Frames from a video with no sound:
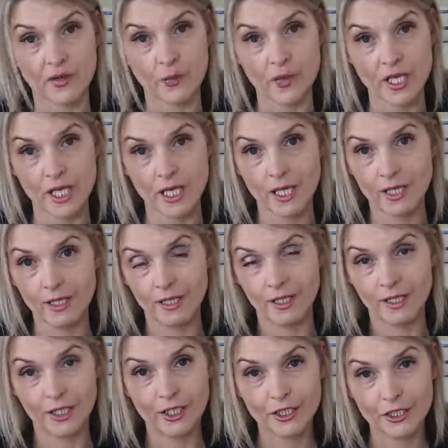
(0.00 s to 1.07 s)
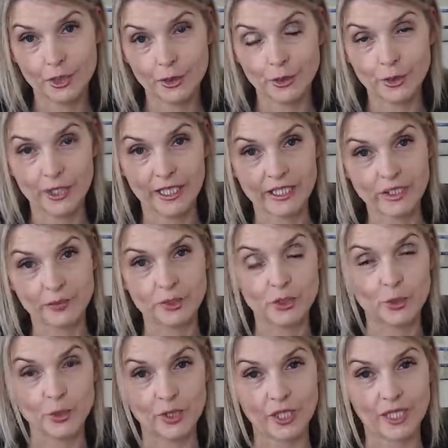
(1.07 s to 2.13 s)
wee to-do list with
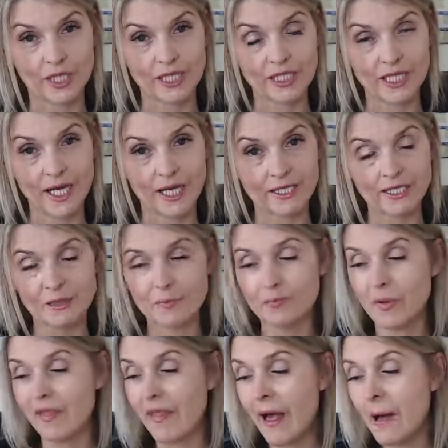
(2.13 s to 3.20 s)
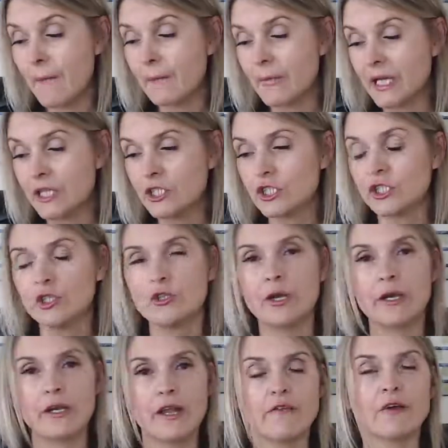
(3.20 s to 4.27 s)
two or three tasks. But that means
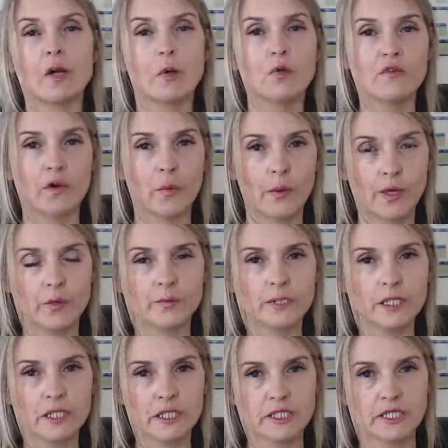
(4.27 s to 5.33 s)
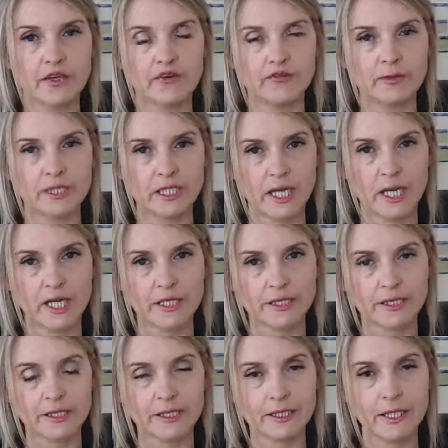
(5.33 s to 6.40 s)
you're never overwhelming yourself with
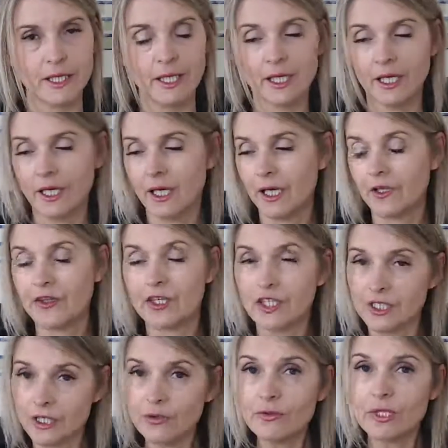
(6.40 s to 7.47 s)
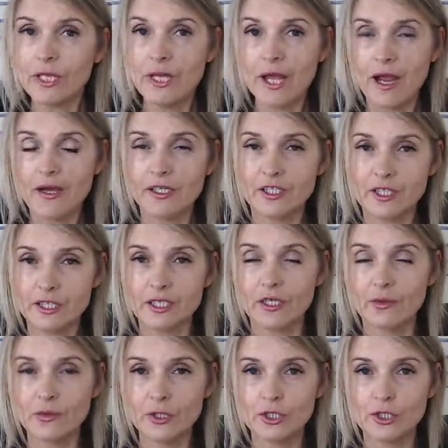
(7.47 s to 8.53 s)
tasks. They're still there and you
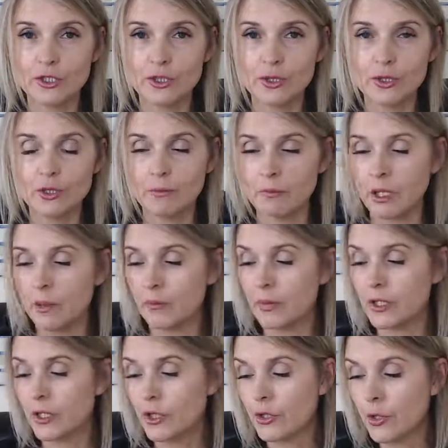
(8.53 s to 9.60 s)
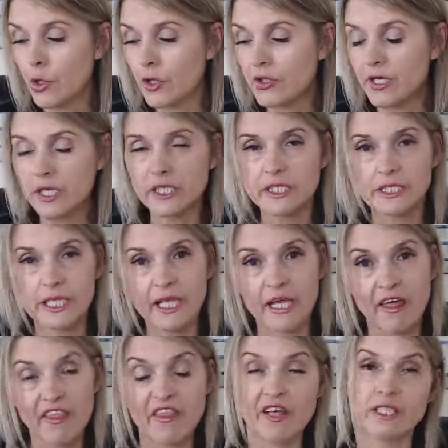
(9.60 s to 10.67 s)
still want to do them, but they're not there
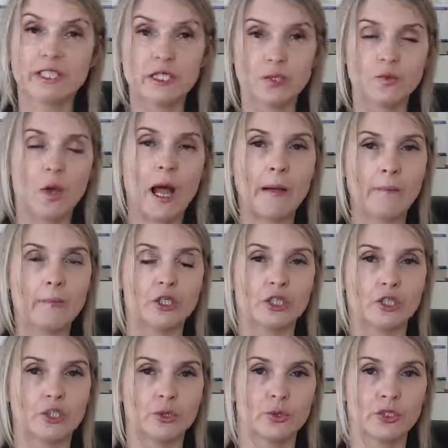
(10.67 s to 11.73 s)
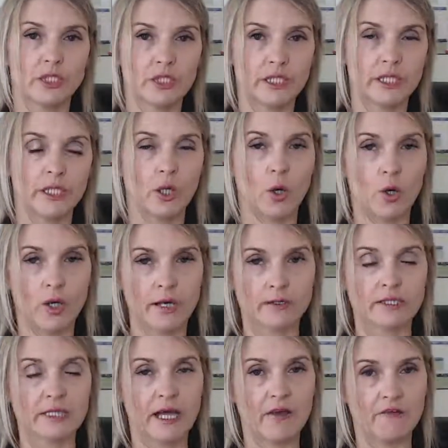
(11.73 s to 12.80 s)
saying, this is what I must do today or
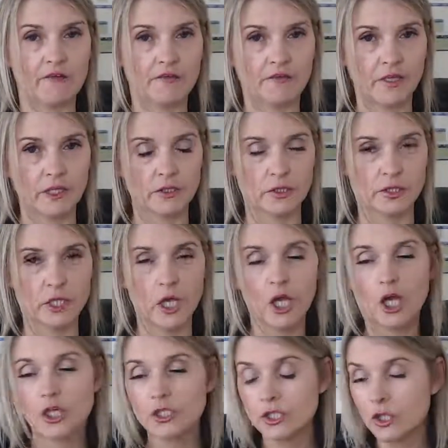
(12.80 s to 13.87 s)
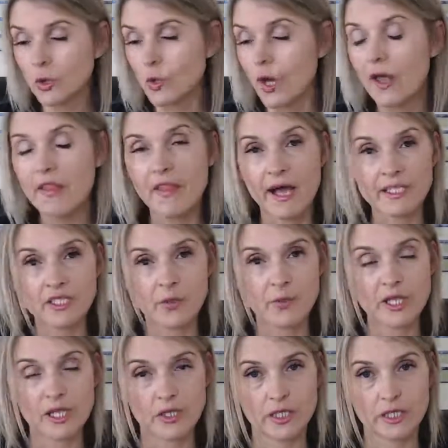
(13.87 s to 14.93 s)
else I have failed. So that's a
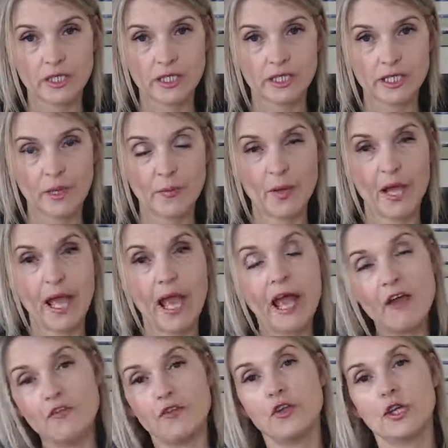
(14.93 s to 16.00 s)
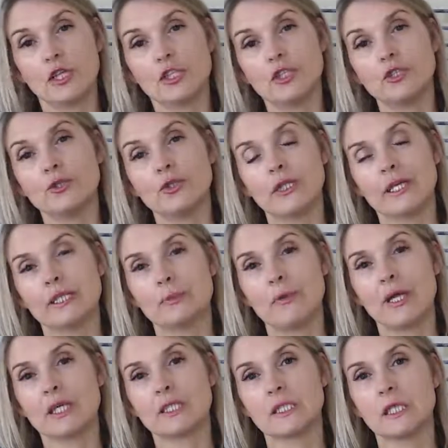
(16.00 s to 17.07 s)
wee Thursday snippet. If you're a to-do list
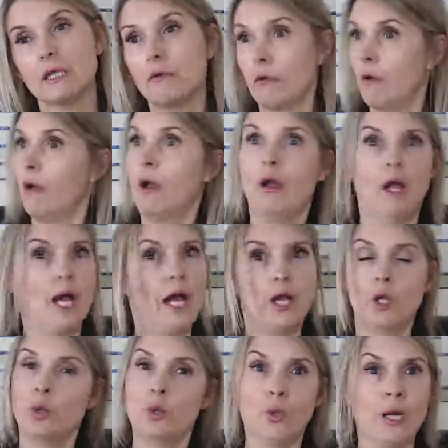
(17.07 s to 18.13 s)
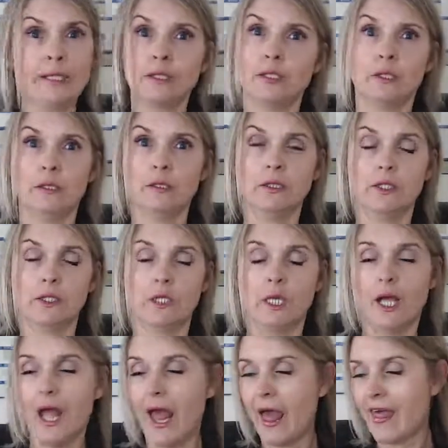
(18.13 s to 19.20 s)
person, and who isn't,
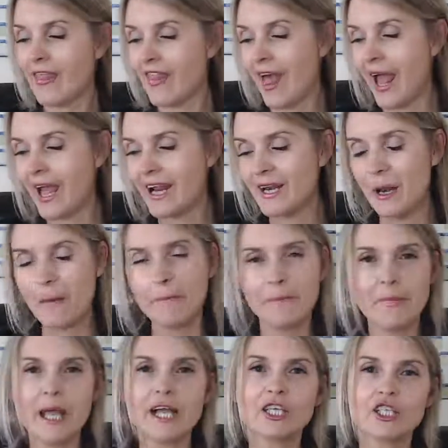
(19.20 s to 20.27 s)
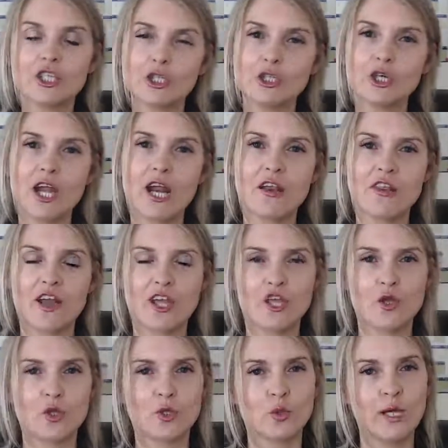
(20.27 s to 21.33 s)
then make sure that
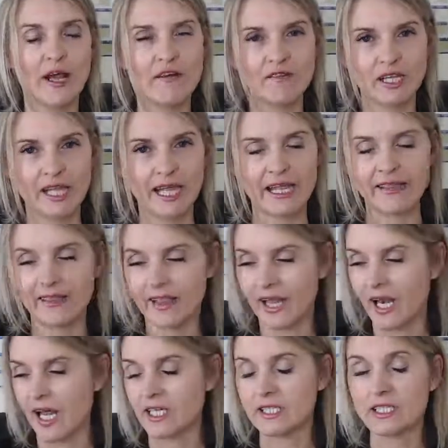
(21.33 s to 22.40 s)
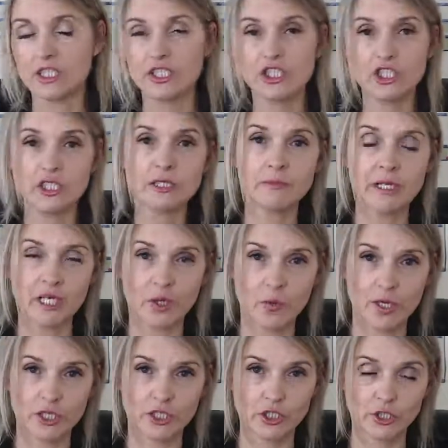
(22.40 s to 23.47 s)
you don't have a lengthy list. Just make it
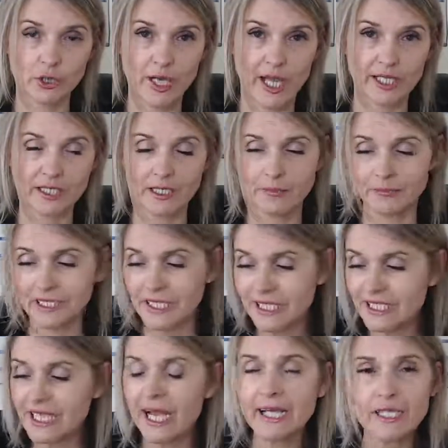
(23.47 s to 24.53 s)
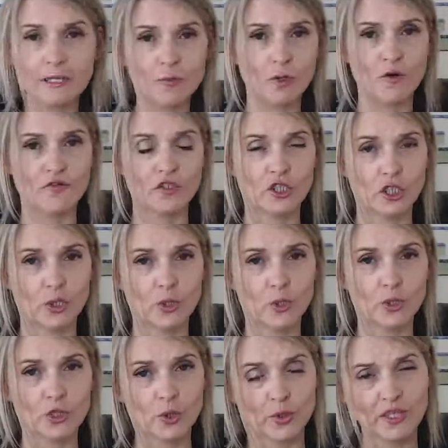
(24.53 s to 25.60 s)
one or two items, tick them off as you
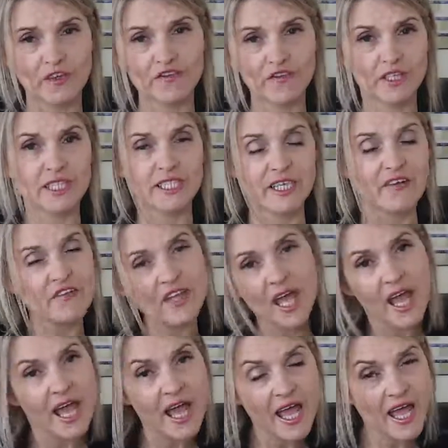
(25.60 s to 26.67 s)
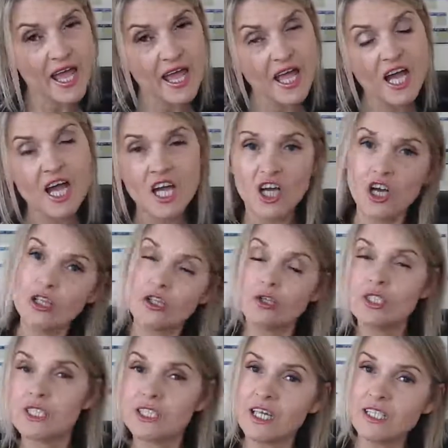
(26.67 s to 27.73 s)
go so that you feel as if, yay, got
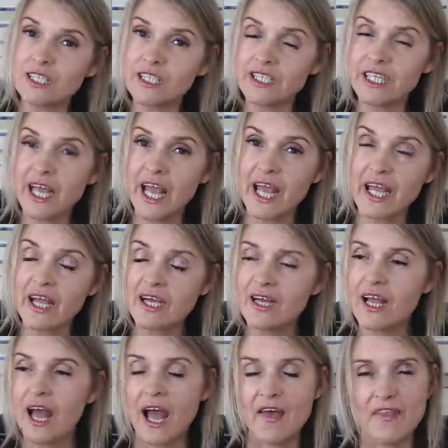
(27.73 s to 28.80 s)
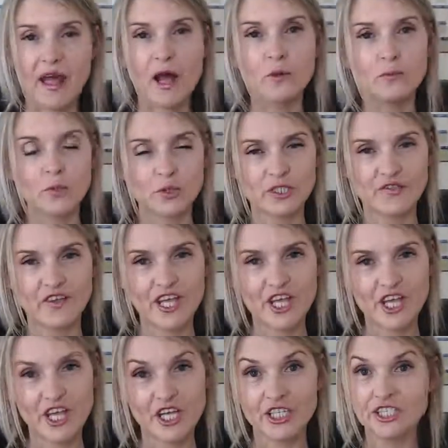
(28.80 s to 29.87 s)
loads done today. And that'll motivate
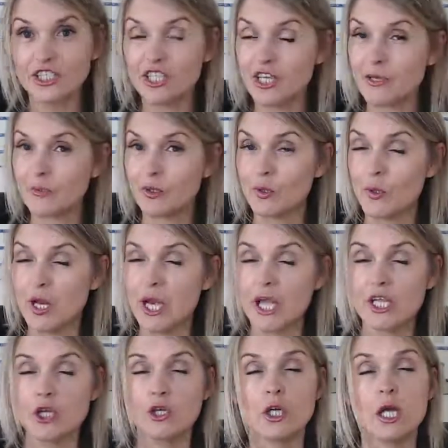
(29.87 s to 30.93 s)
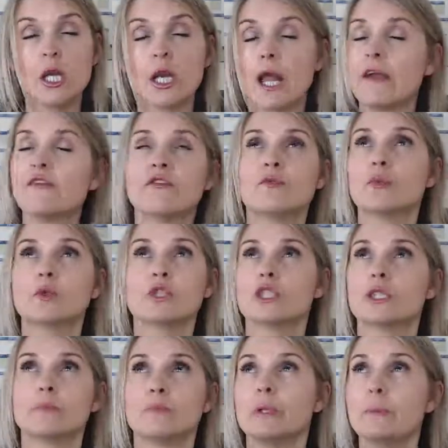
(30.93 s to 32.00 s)
you to keep going and your life will
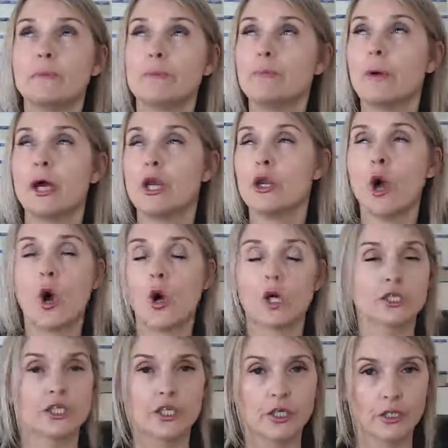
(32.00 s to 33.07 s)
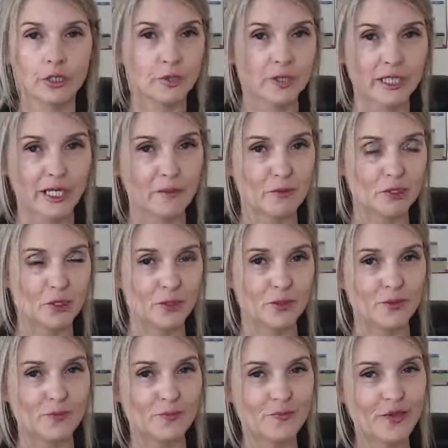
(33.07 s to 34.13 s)
just be in order in no time at
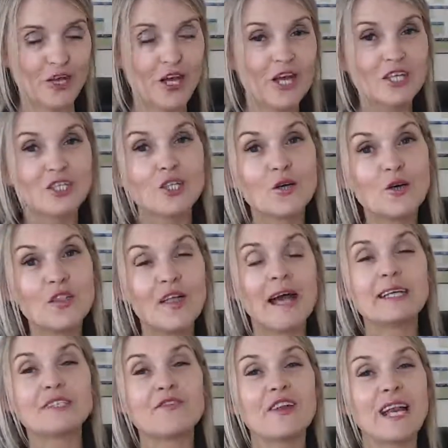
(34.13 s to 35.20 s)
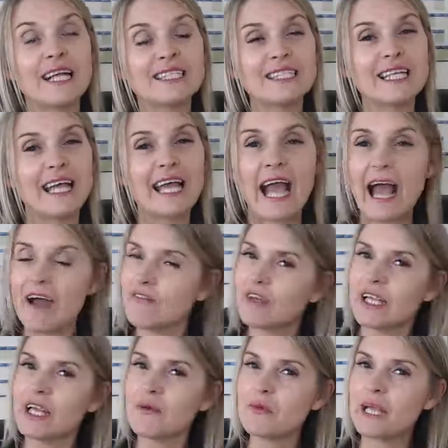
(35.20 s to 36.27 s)
all. So thanks for listening. Have a
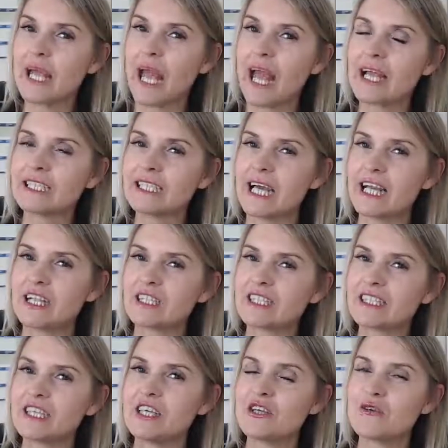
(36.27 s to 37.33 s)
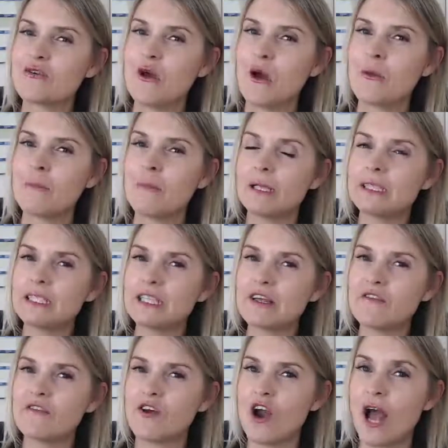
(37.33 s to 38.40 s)
great weekend and I'll see you on
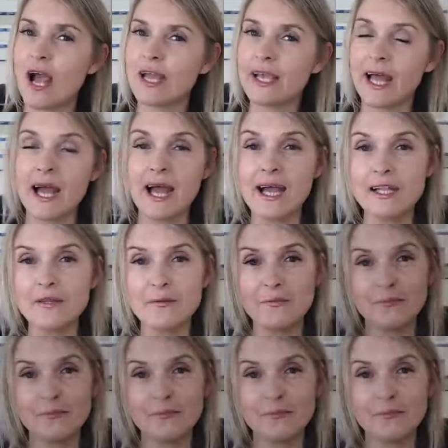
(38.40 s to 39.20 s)
Monday for I Can.